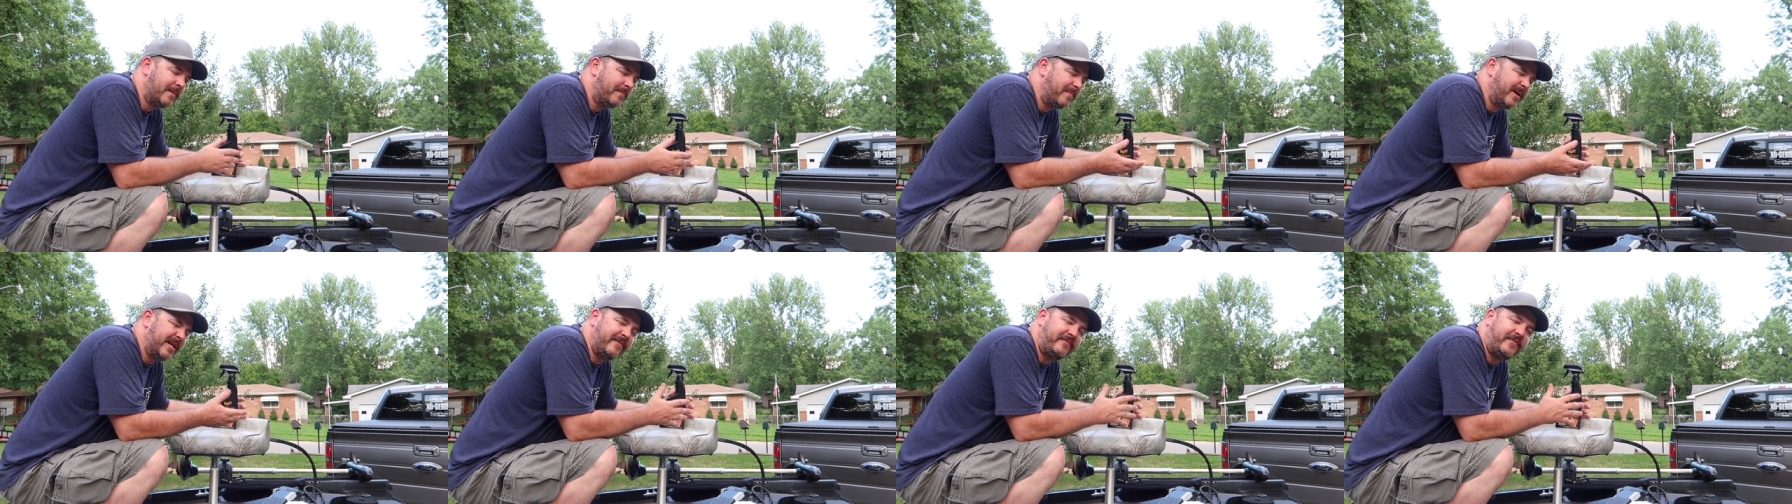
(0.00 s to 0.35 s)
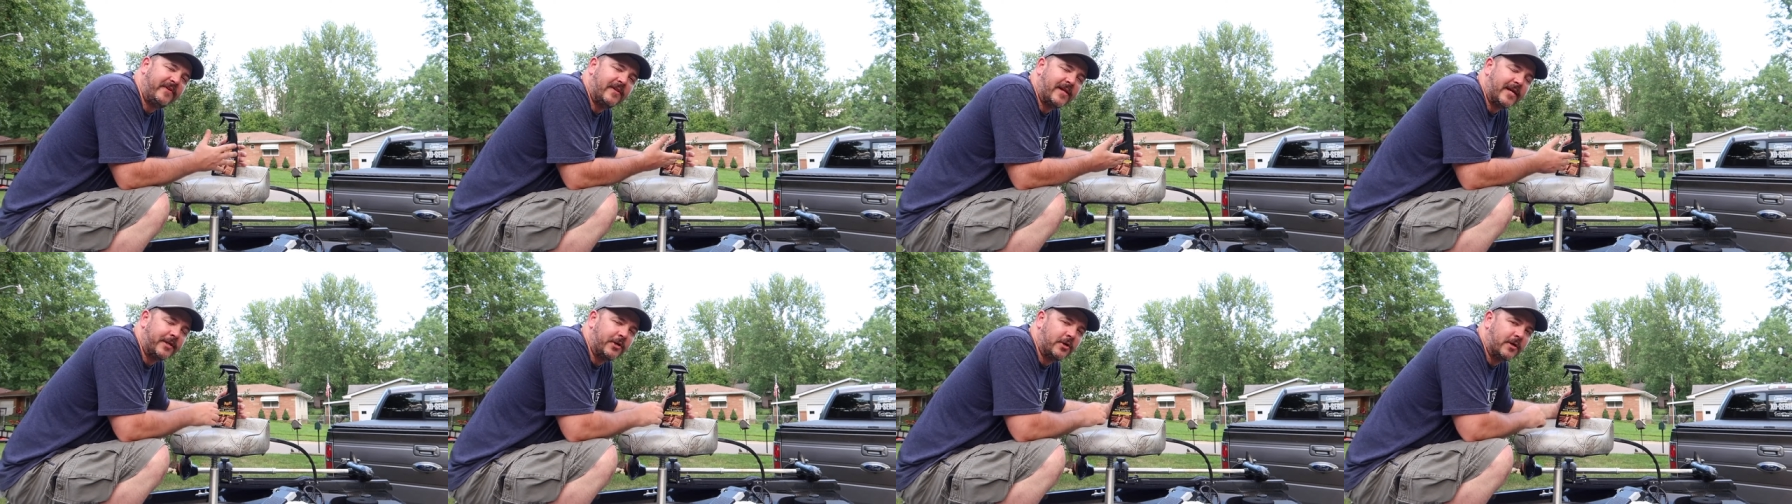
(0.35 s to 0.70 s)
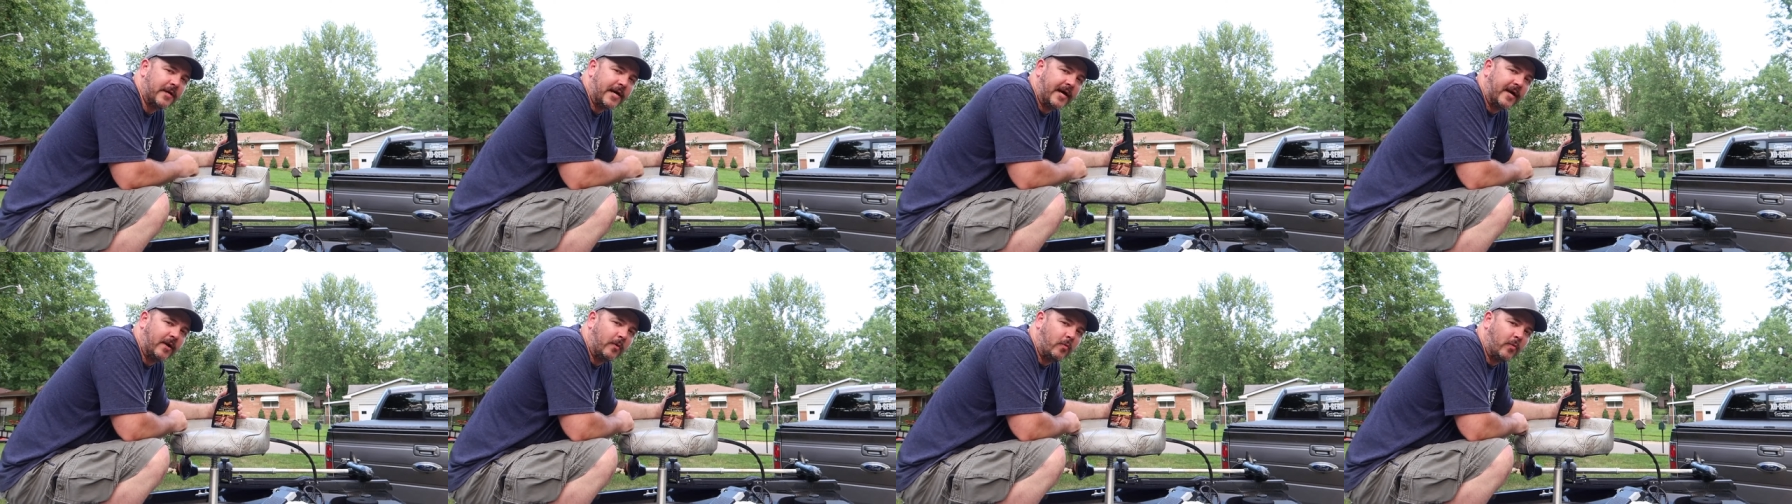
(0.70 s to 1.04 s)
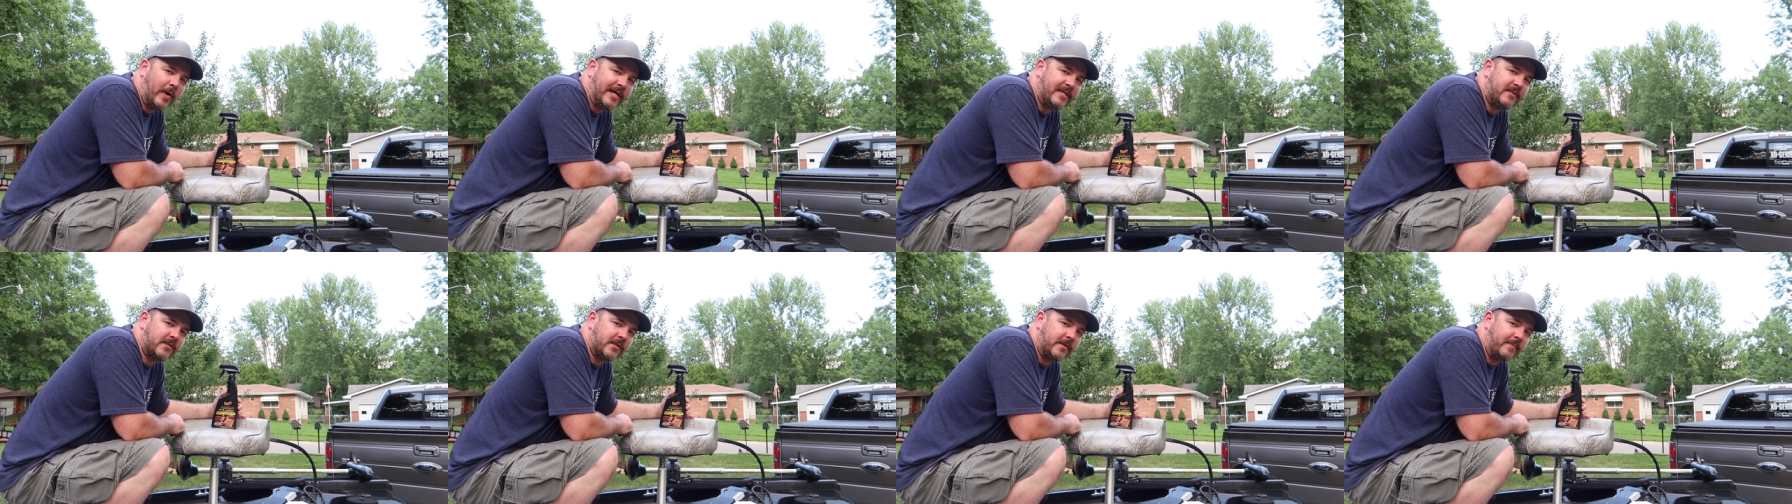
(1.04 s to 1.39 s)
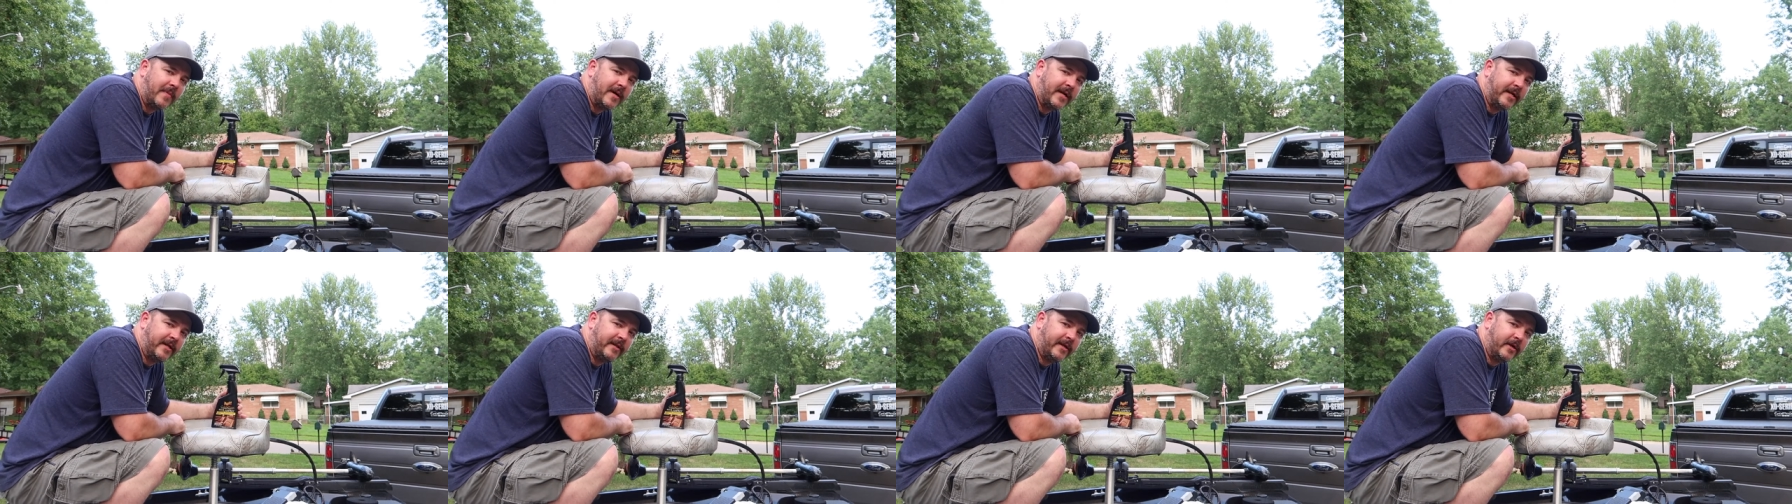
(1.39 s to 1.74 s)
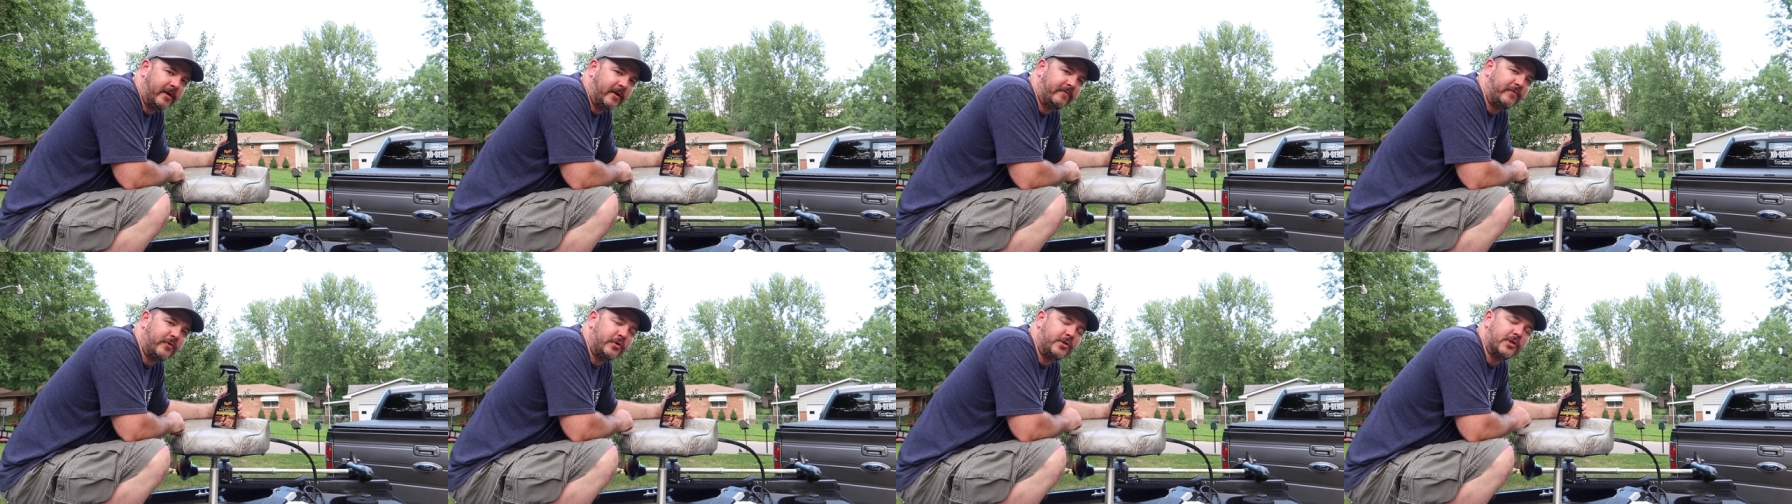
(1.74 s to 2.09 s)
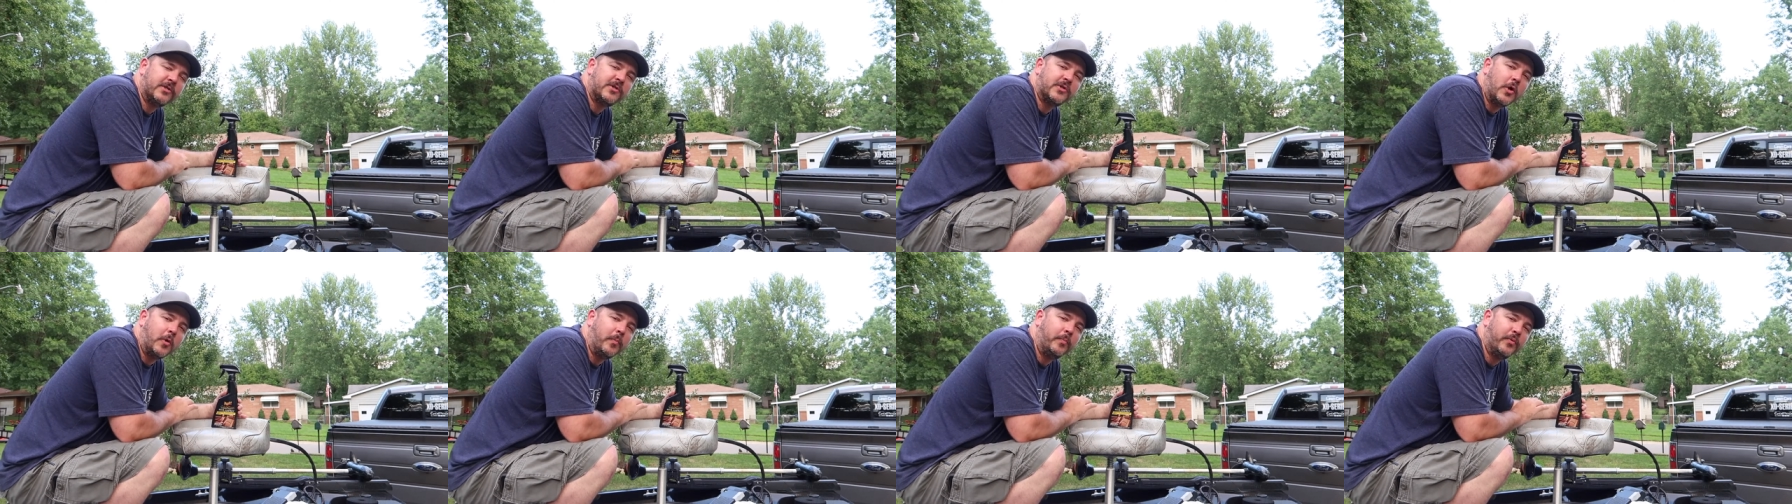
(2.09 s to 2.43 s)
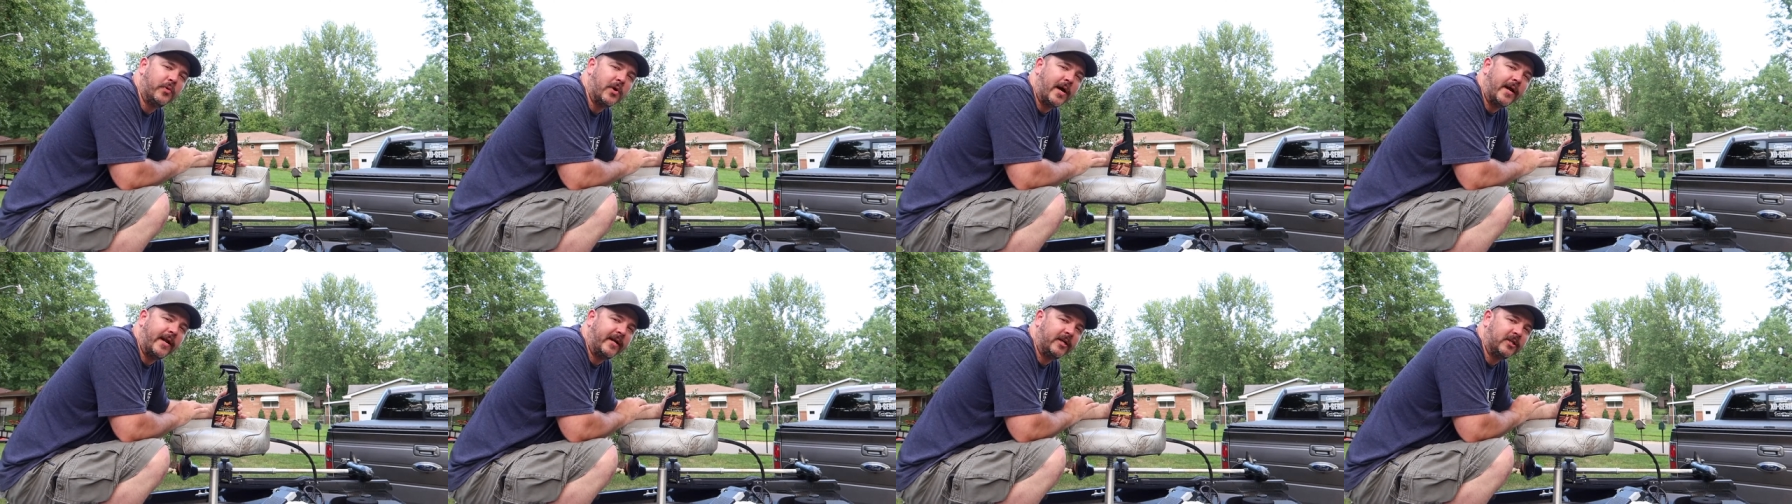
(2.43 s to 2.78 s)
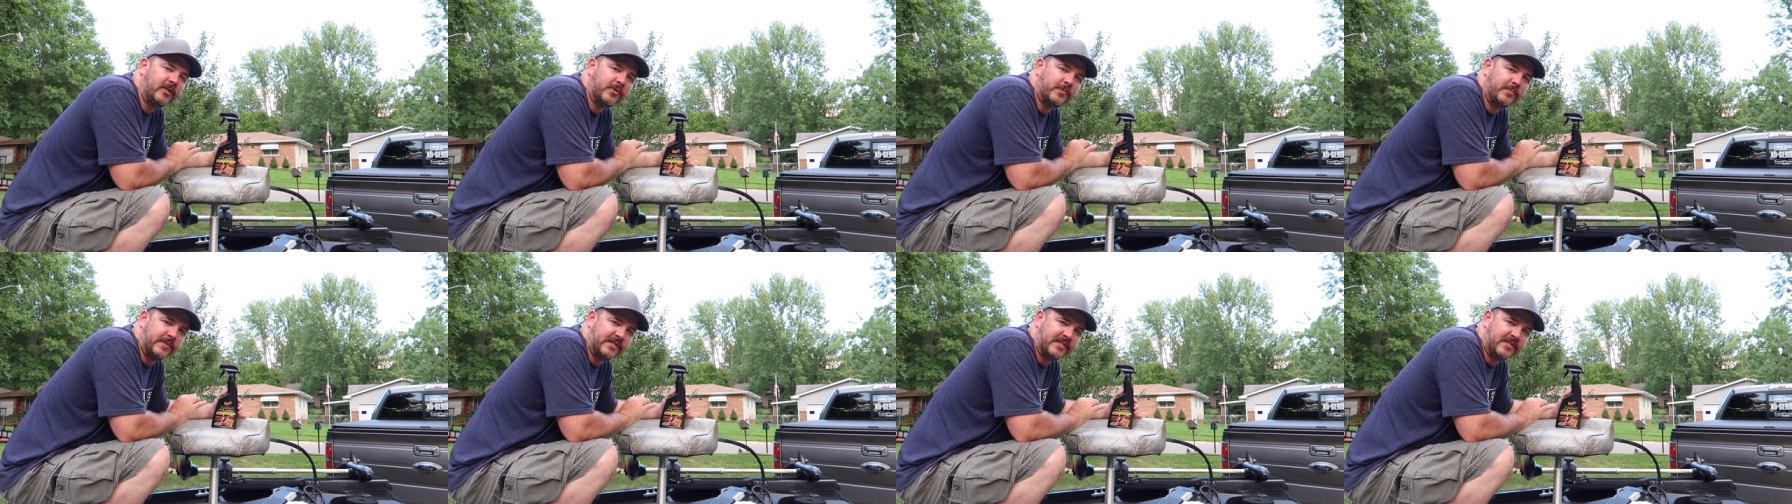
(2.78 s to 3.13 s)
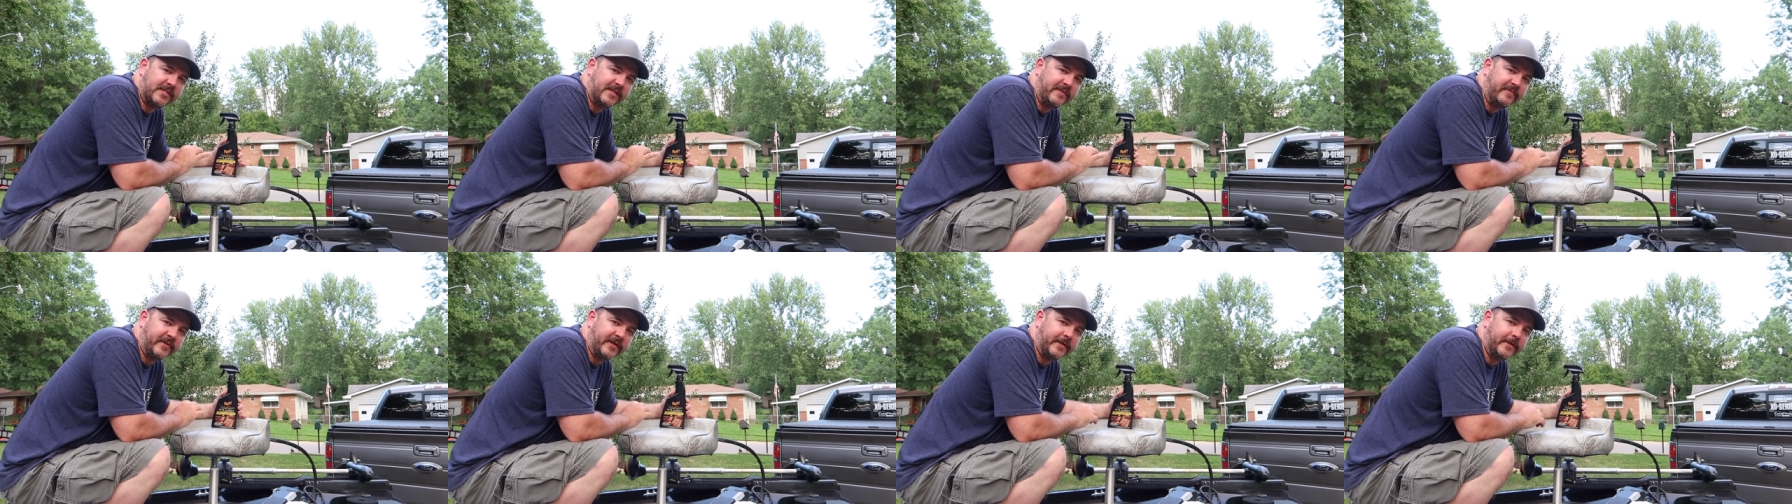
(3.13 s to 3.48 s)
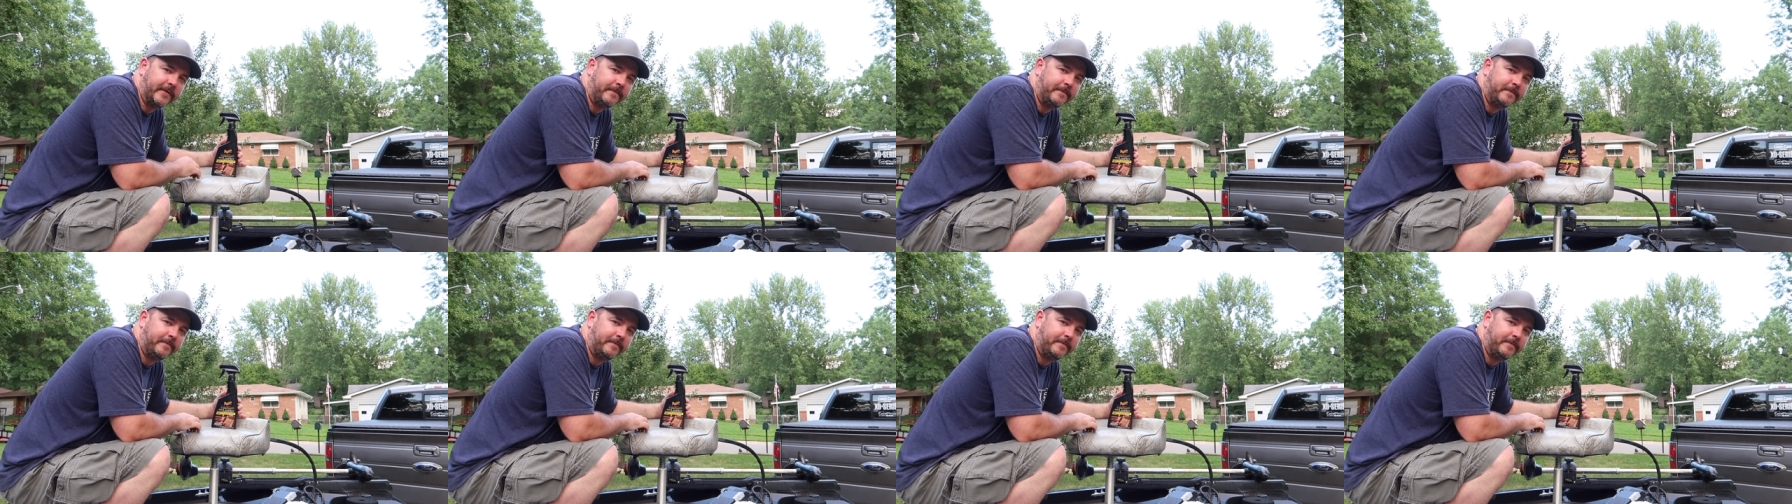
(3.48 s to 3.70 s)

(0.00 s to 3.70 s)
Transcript: But I feel like you're kind of wasting money there if you just go product specific.